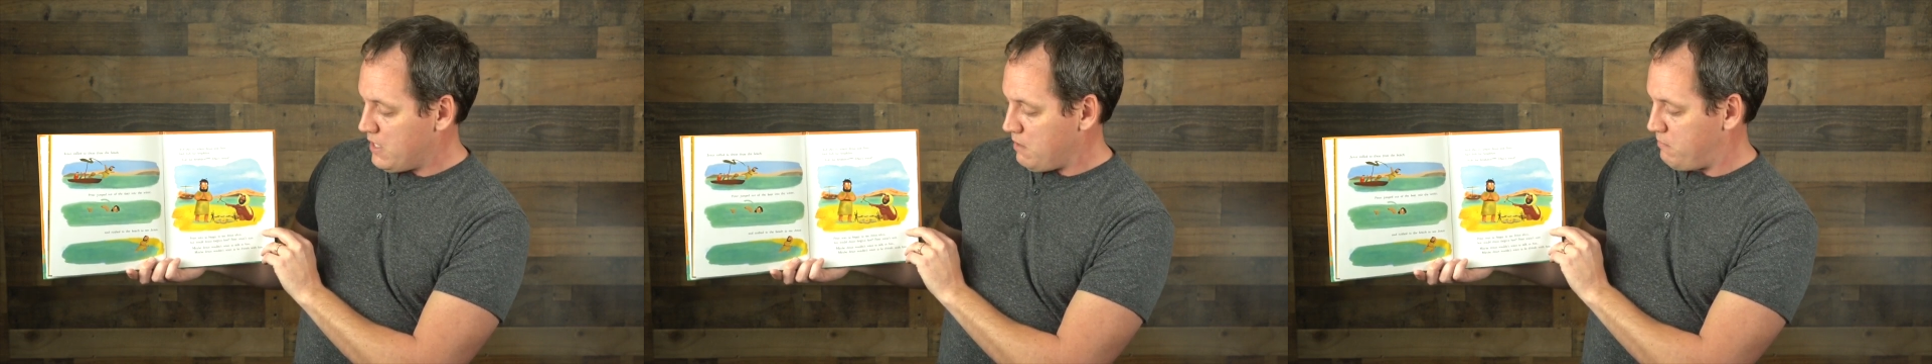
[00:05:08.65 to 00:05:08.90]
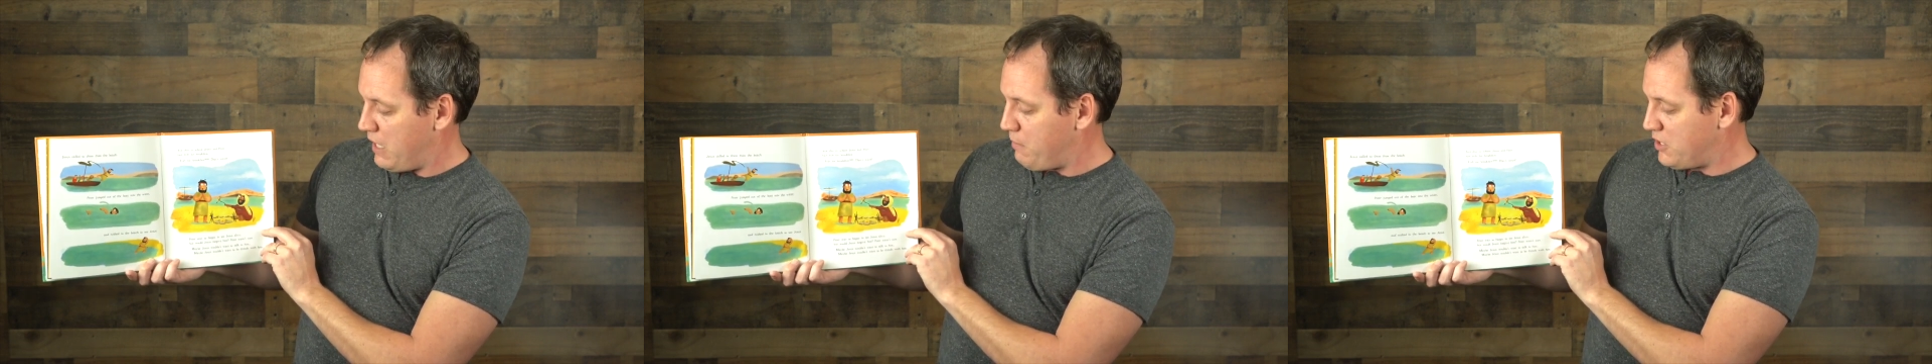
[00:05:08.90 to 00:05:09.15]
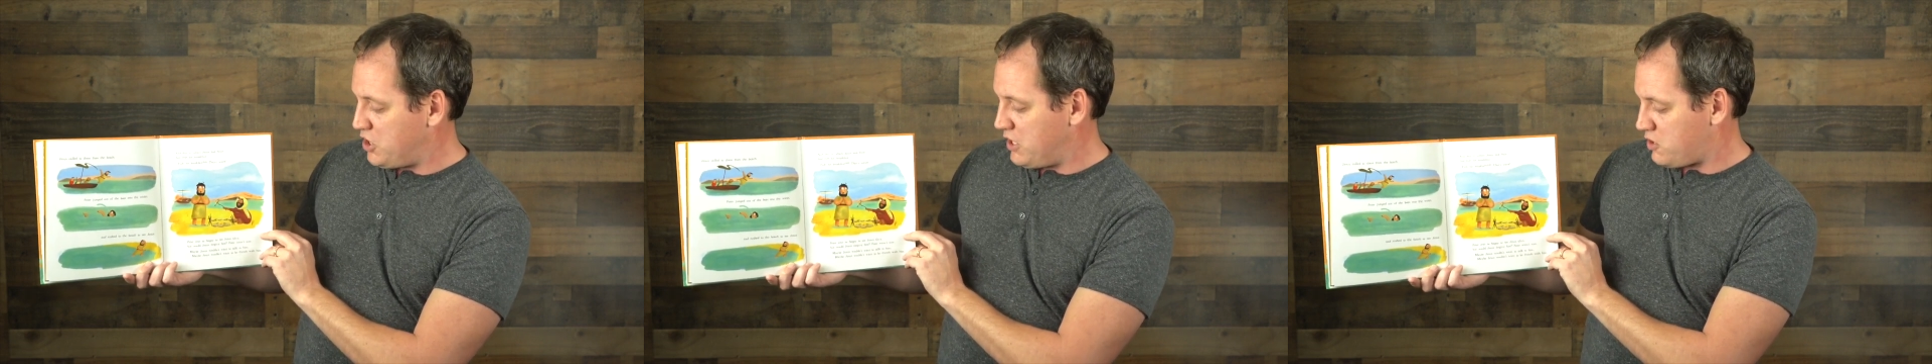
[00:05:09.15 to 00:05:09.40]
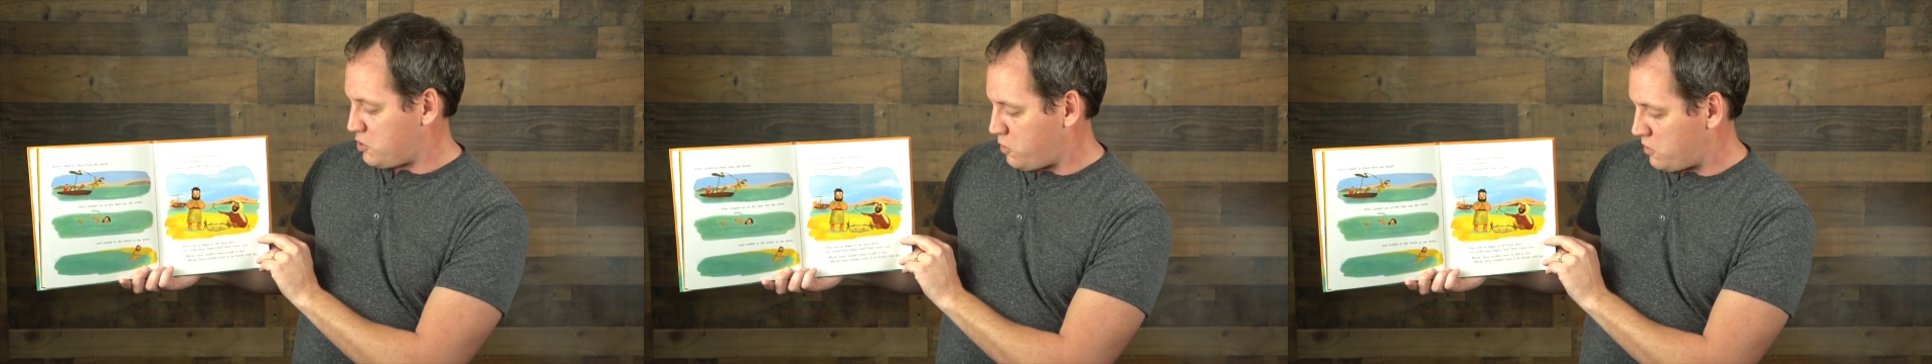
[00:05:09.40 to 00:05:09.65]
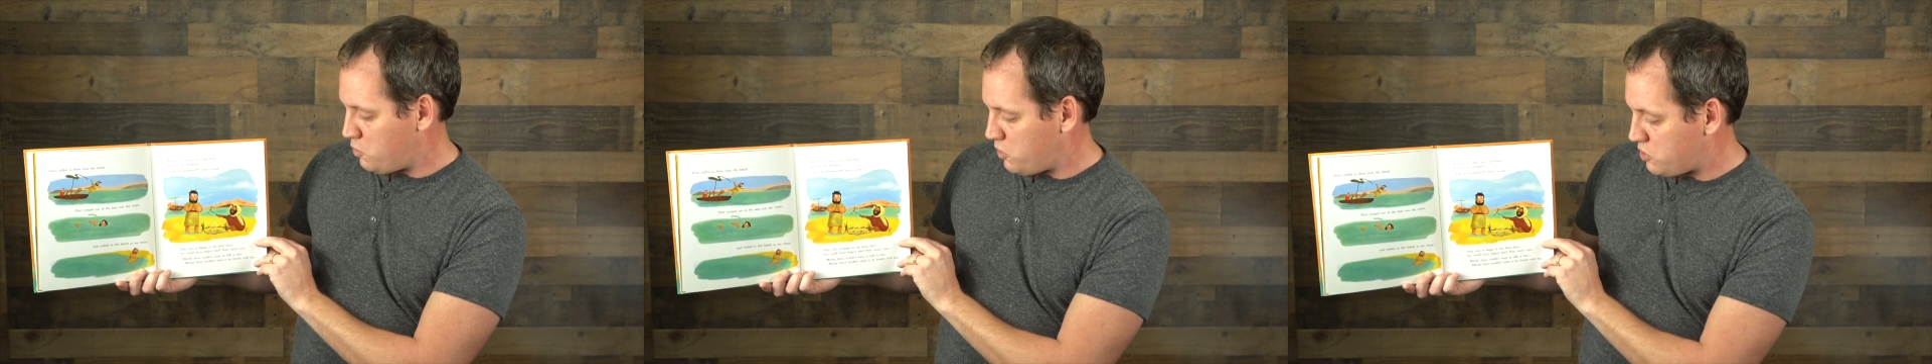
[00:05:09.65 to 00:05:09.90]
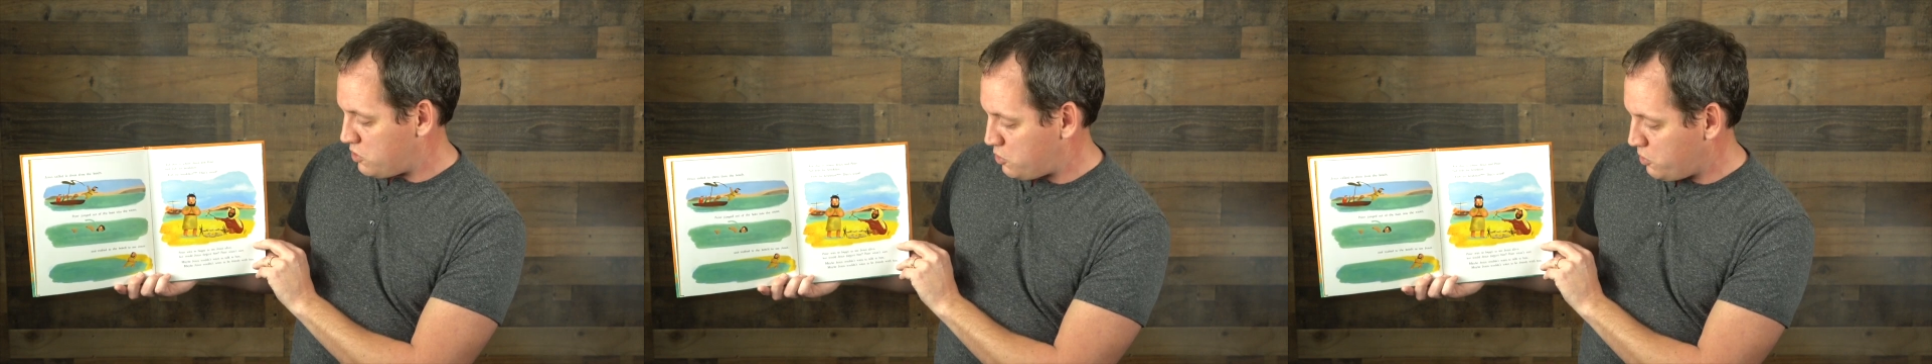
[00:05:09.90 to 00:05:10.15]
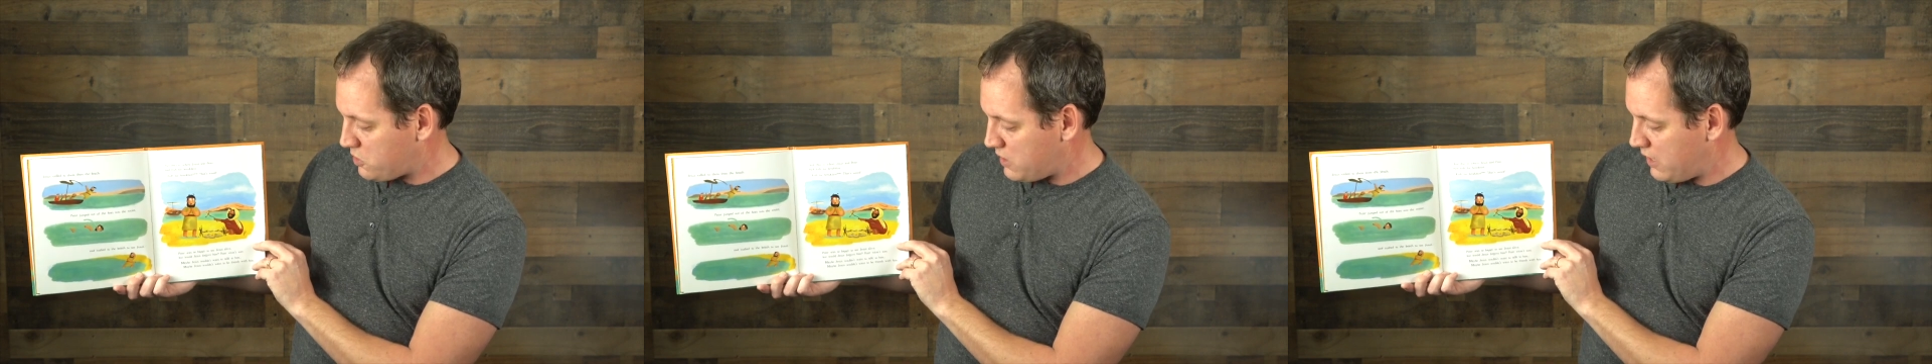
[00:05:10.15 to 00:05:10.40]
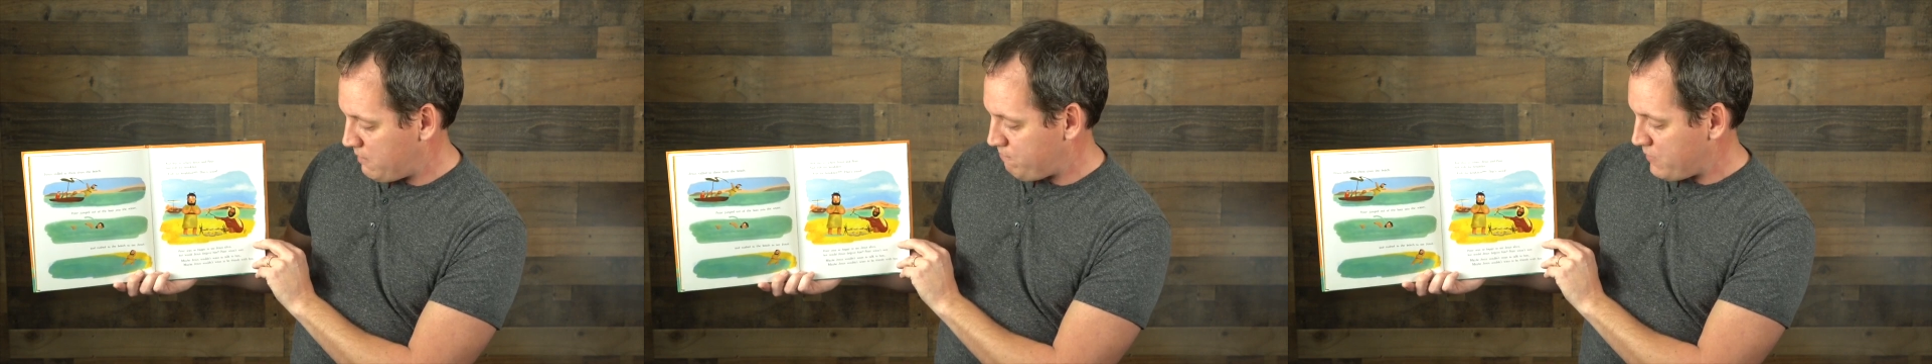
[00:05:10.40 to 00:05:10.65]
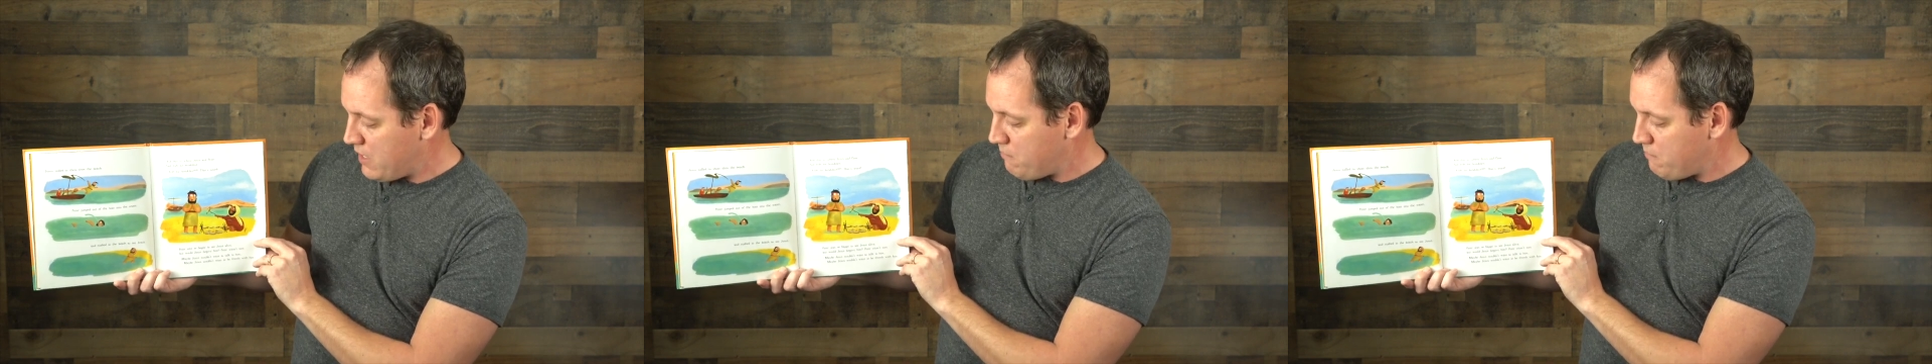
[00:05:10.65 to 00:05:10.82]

Maybe Jesus wouldn't want to talk to him.